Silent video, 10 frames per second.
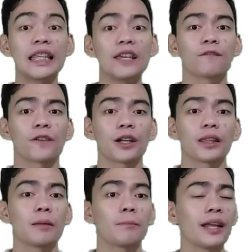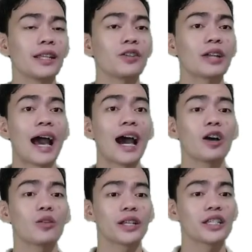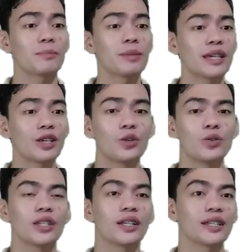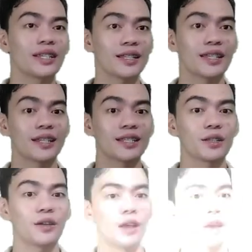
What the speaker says: differ depending on how it is being used in the sentence.